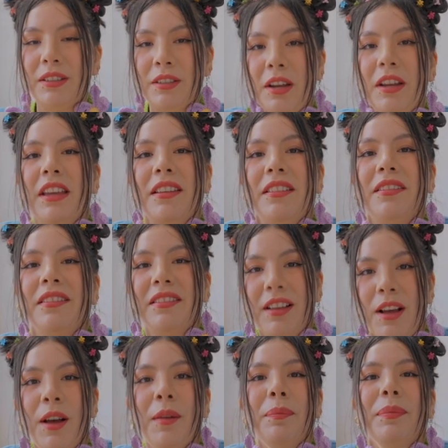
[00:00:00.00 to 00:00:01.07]
tuck it
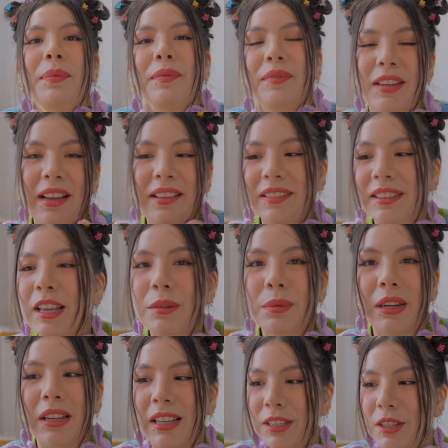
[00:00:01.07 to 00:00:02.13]
up. Yeah, that's
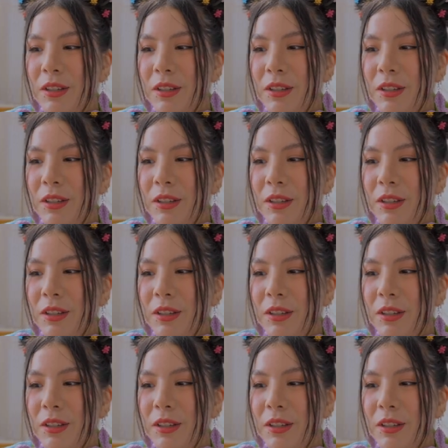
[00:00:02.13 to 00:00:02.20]
what I like